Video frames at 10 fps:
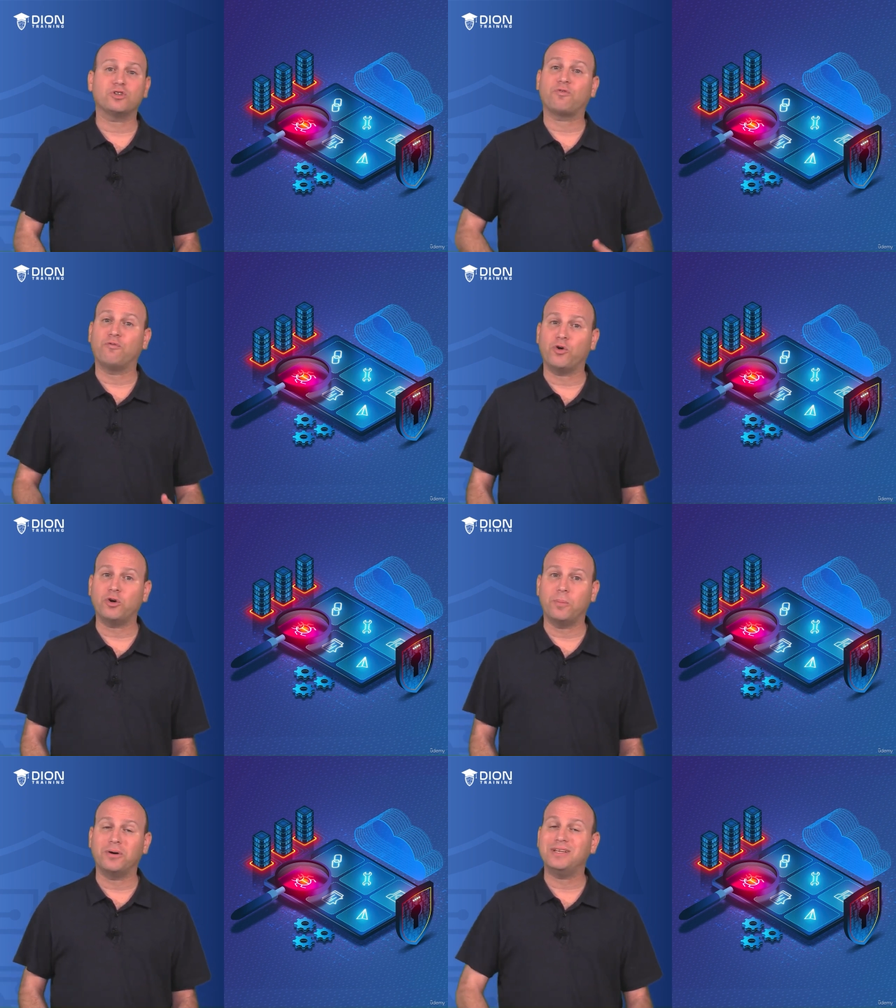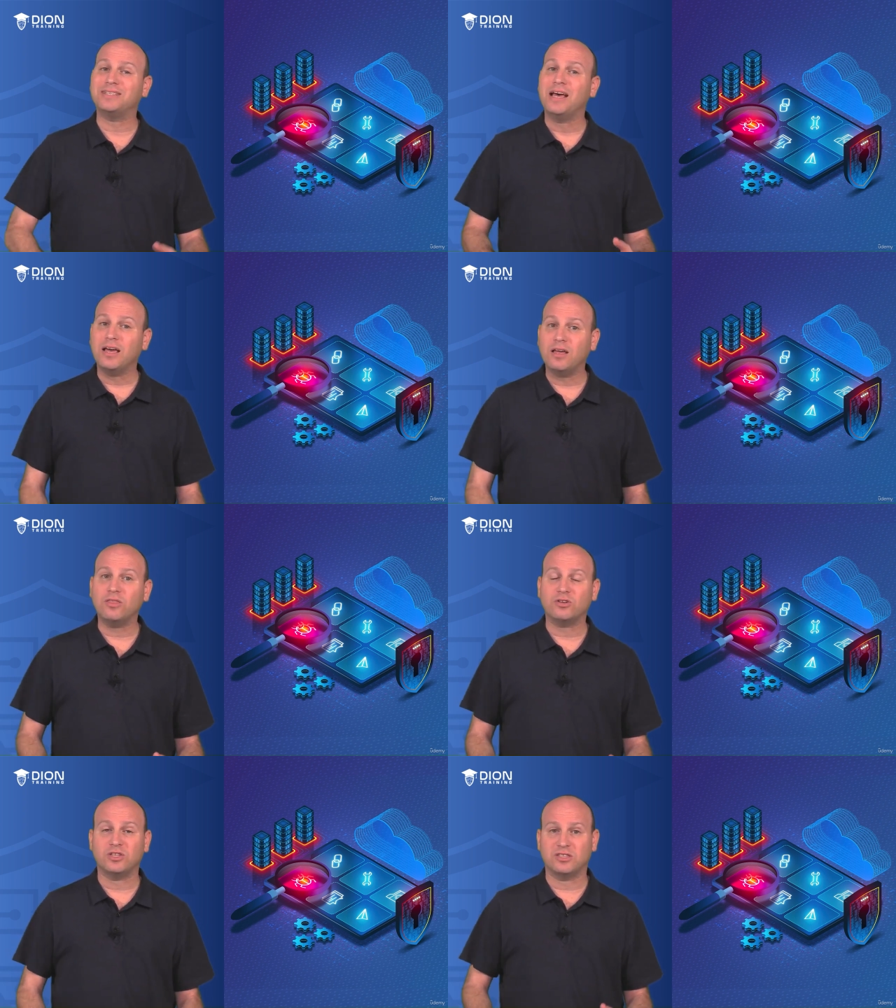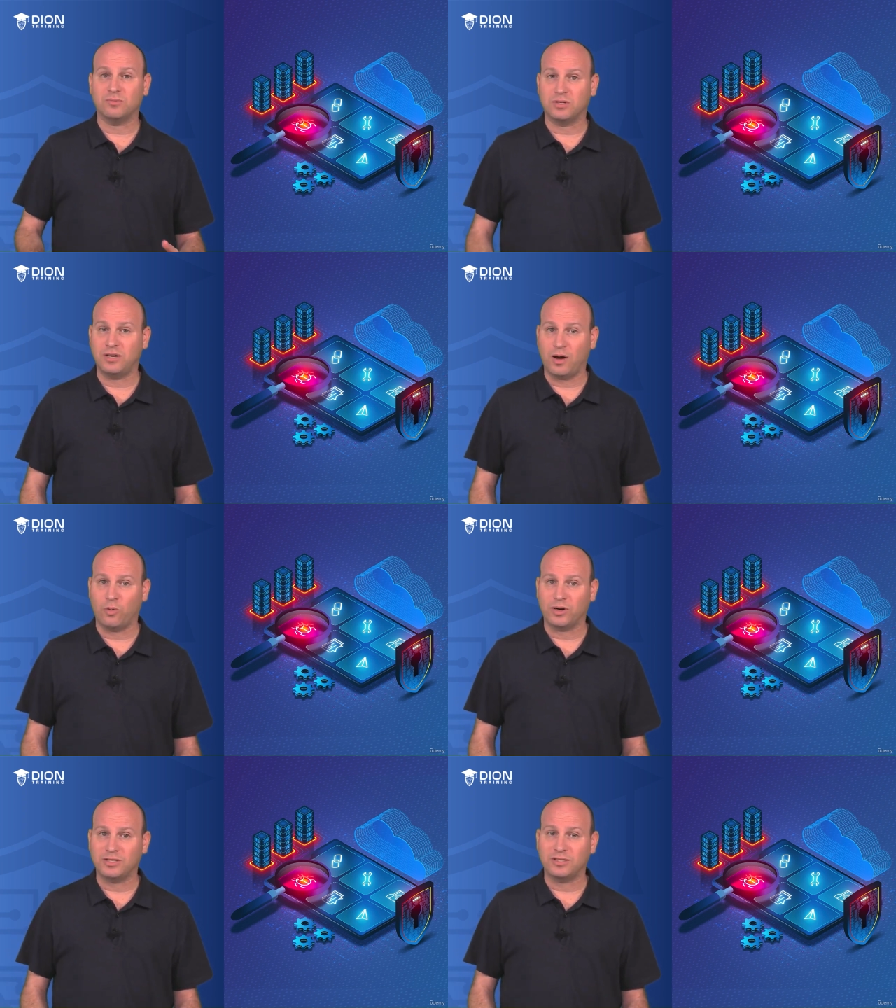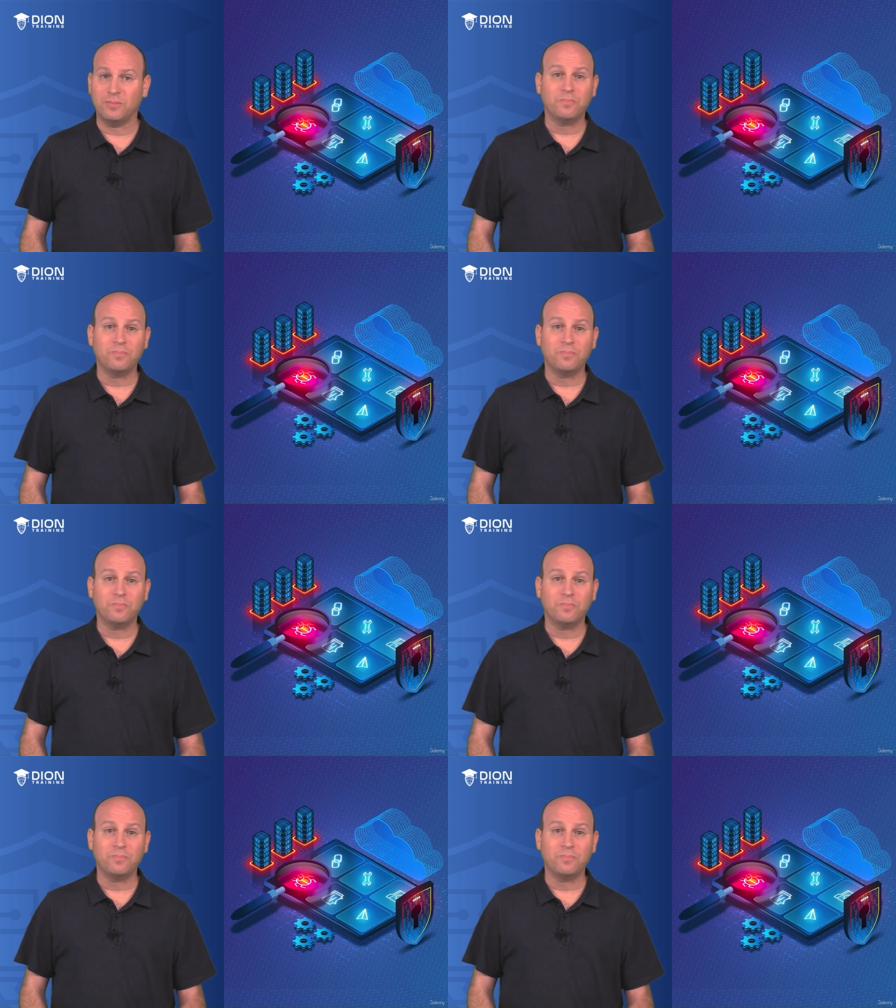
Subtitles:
for vulnerabilities in their systems and networks.